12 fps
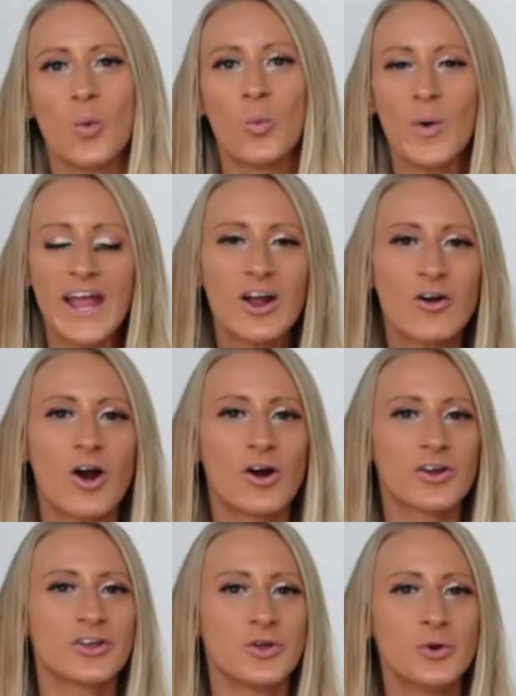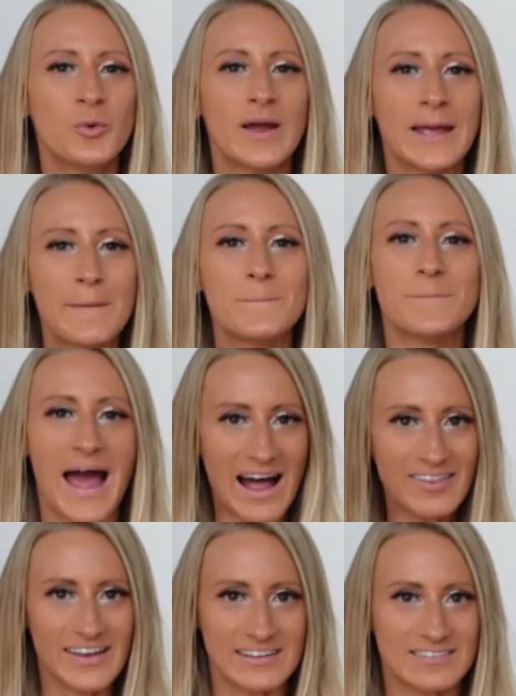Where are you in
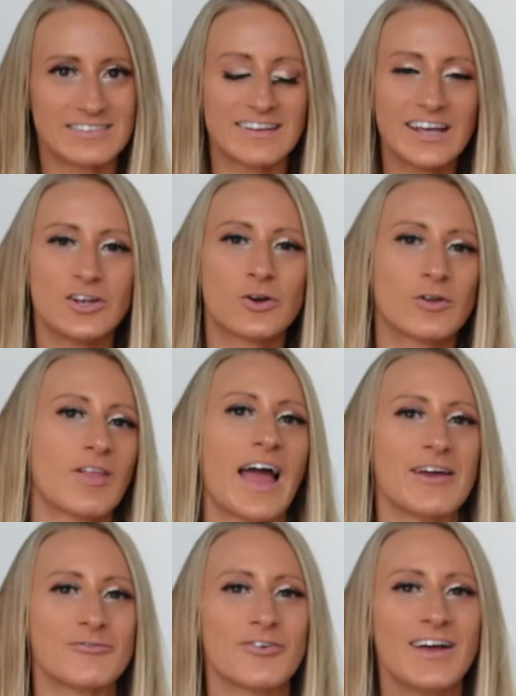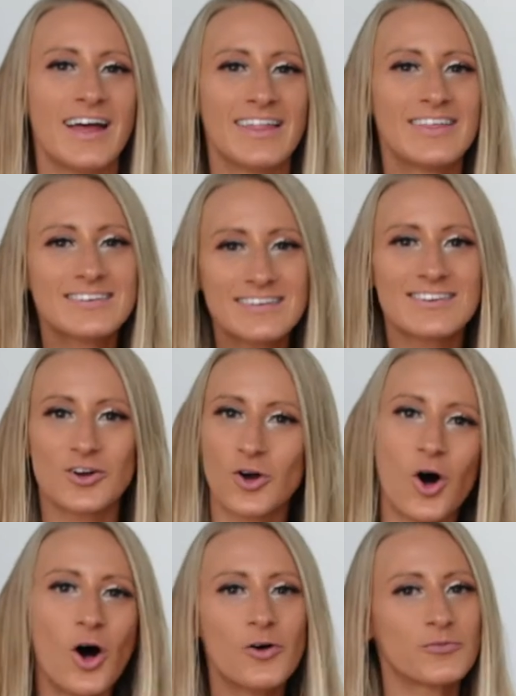balance in your life? This is a
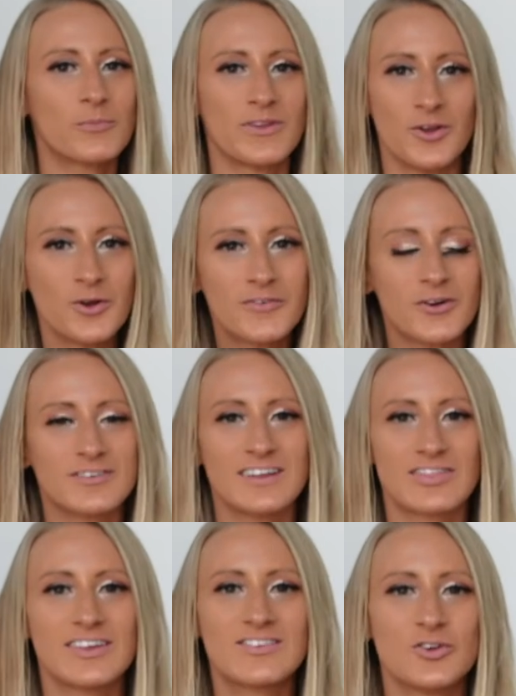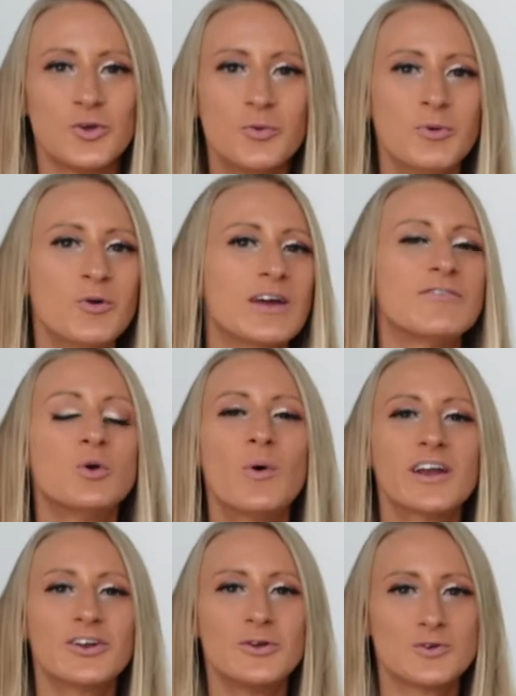call from the universe at this new moon. If you
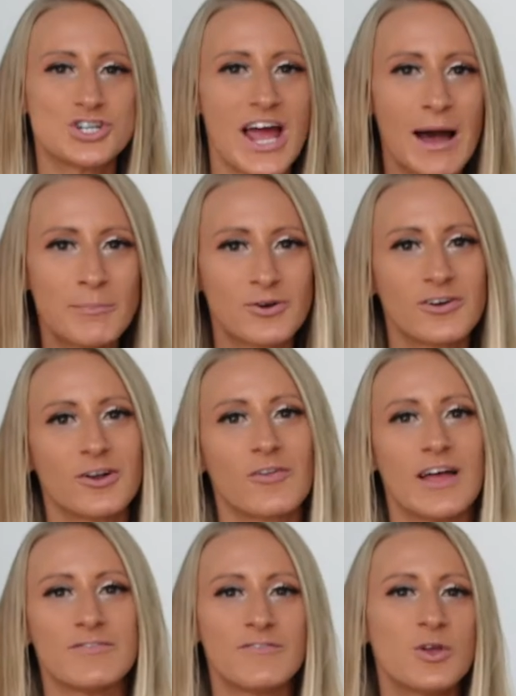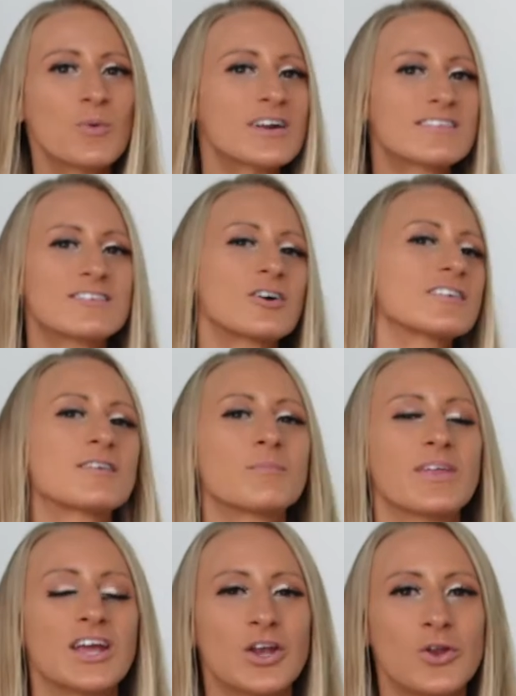want a new chapter in your life, if you want to start
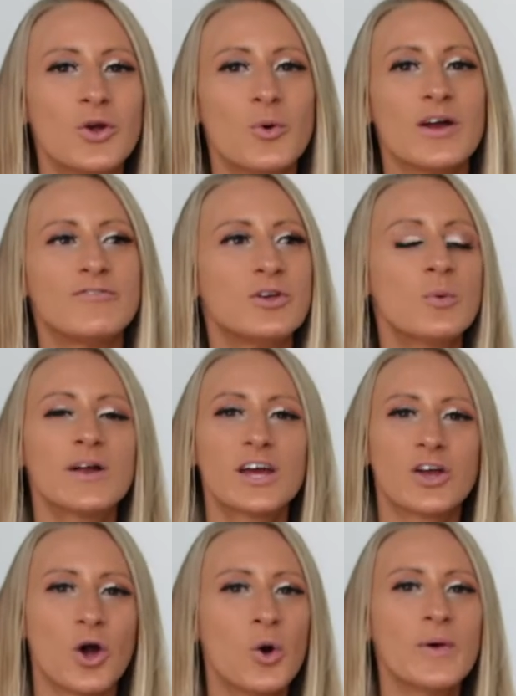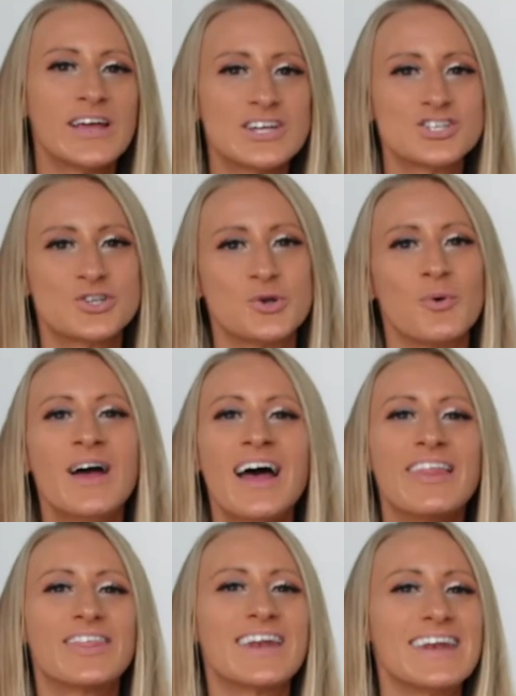something new, if you want to go into
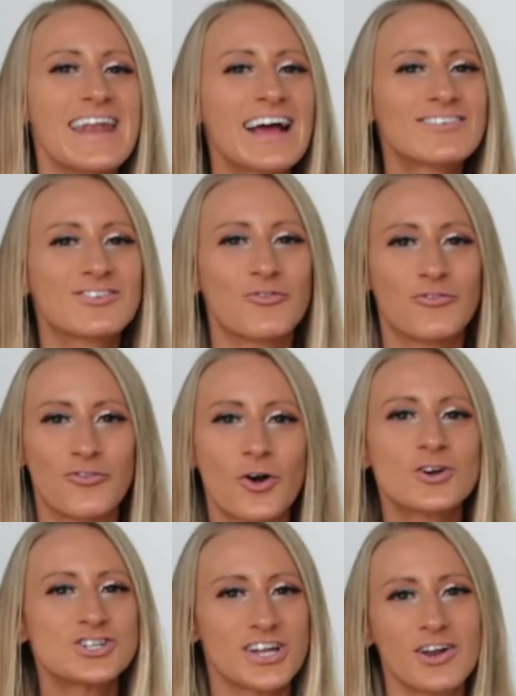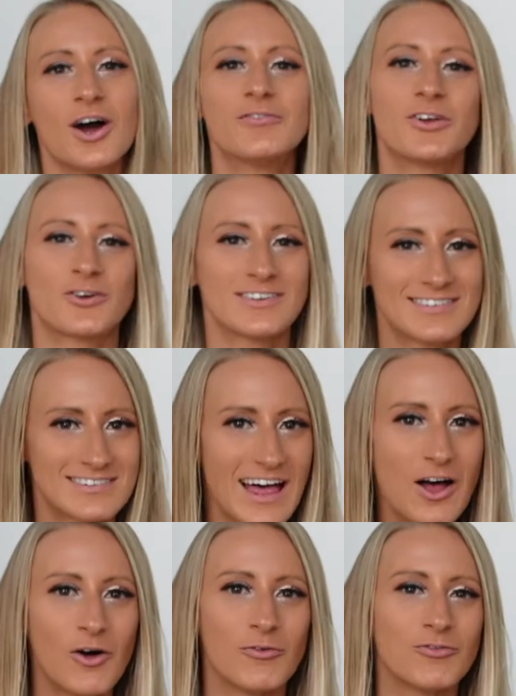the next version of
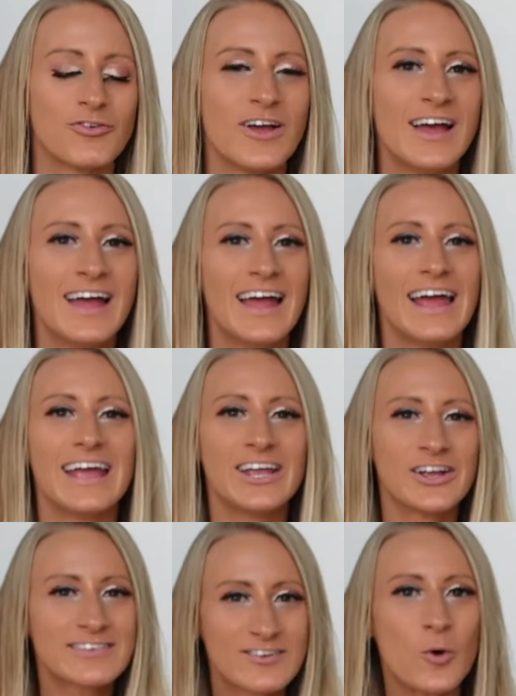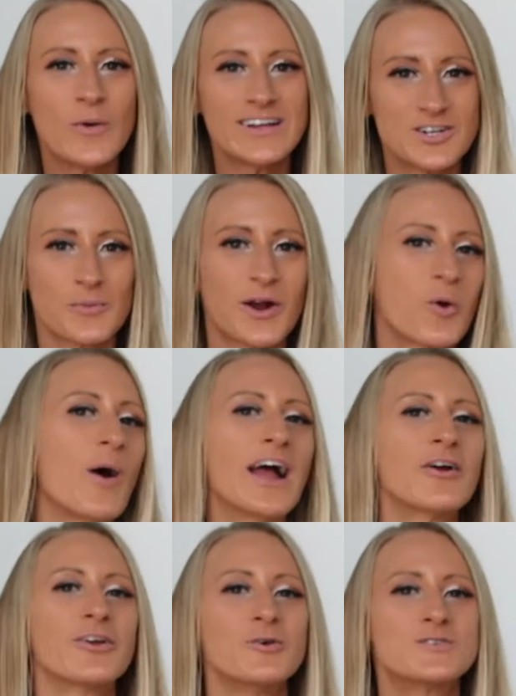yourself, it's going to
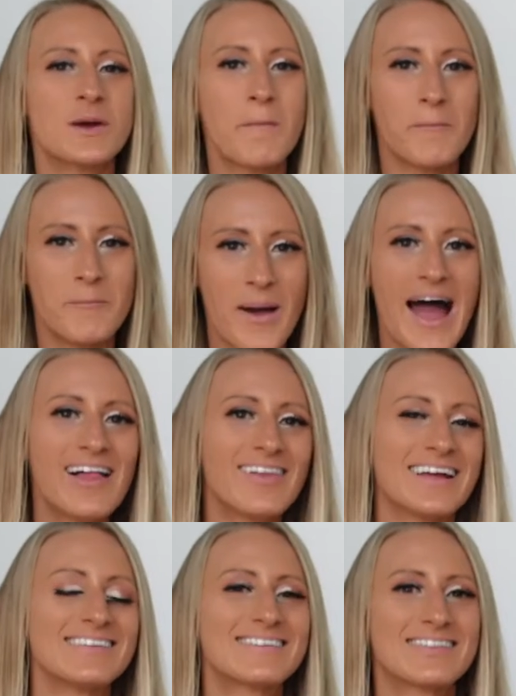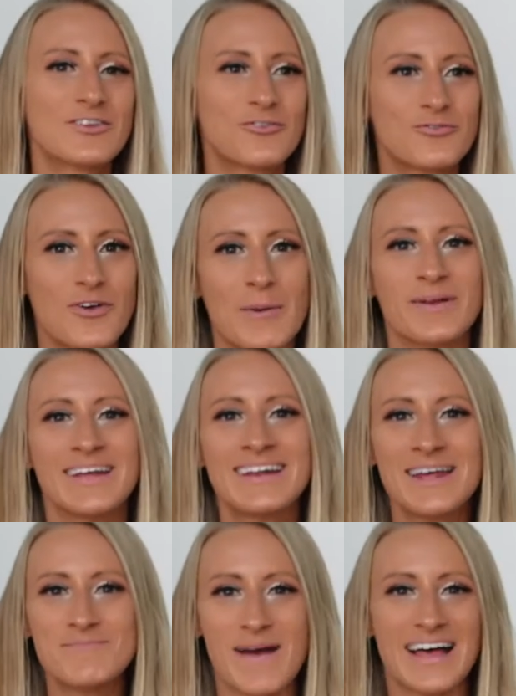require you to balance this feminine
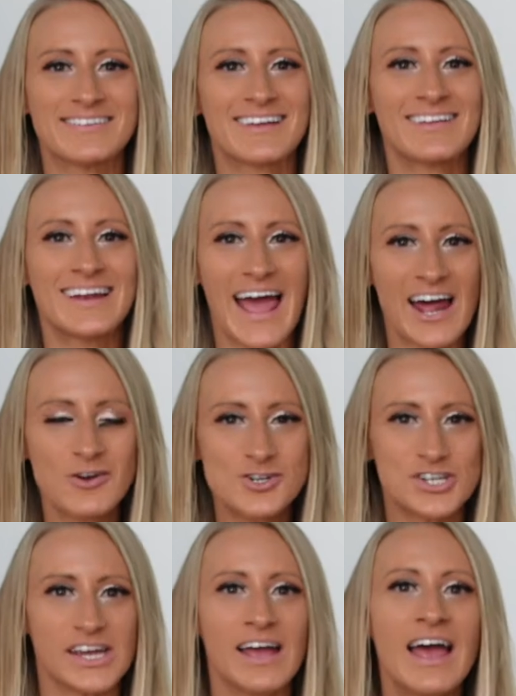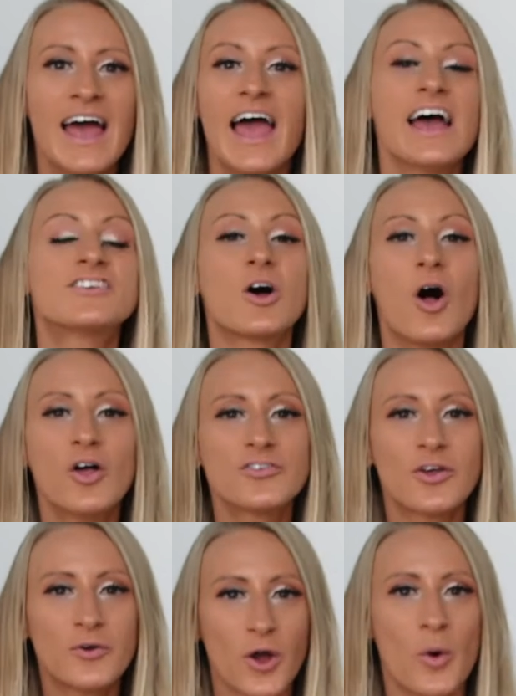and masculine energy and to
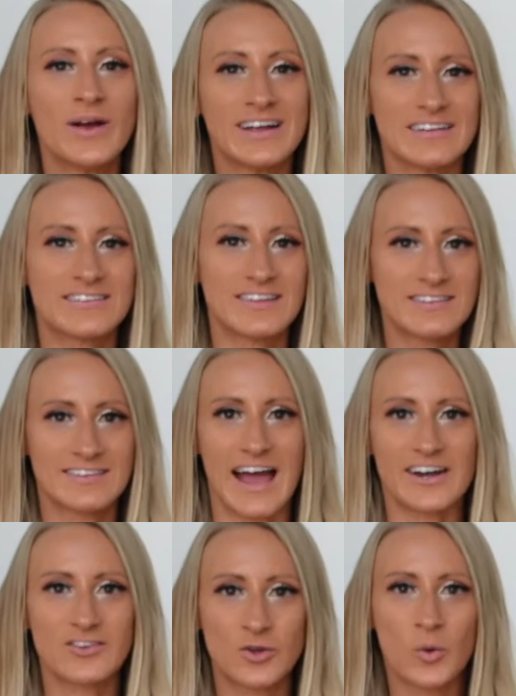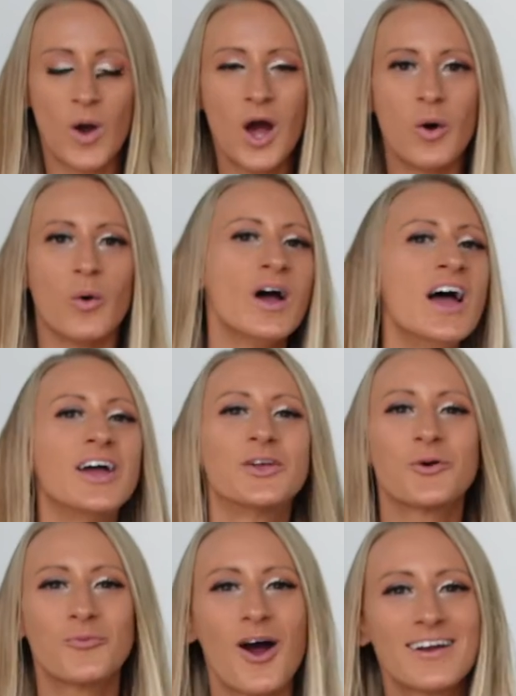also go against the status quo.
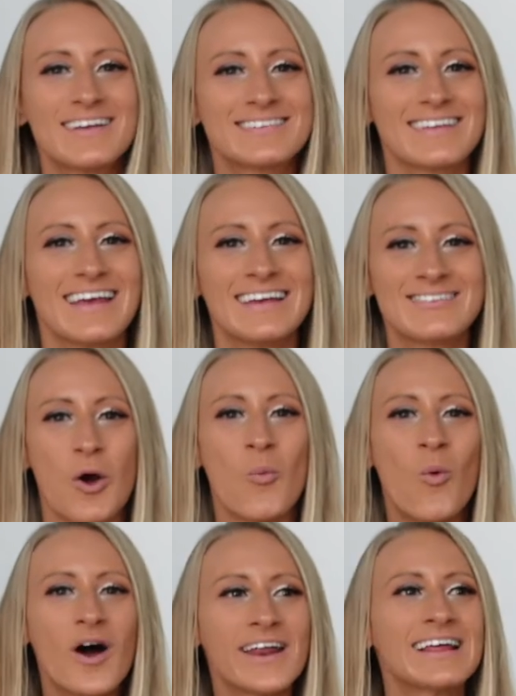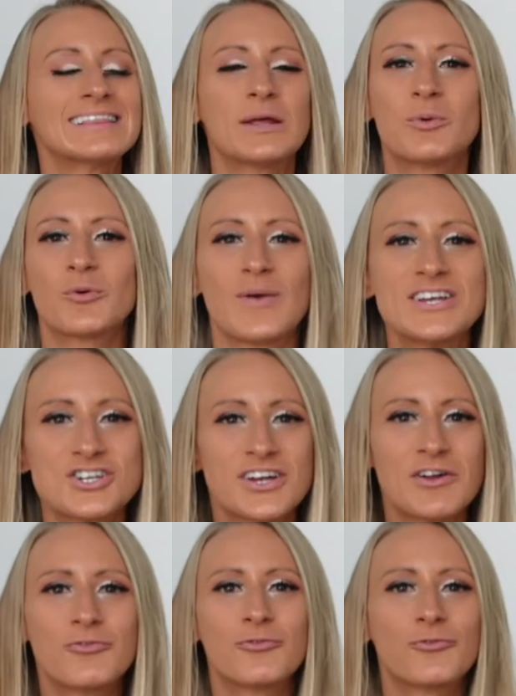Uranus is wanting liberation
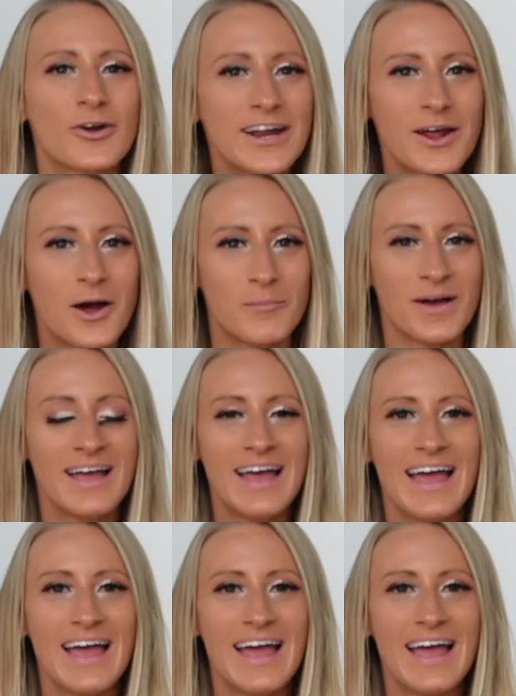and freedom.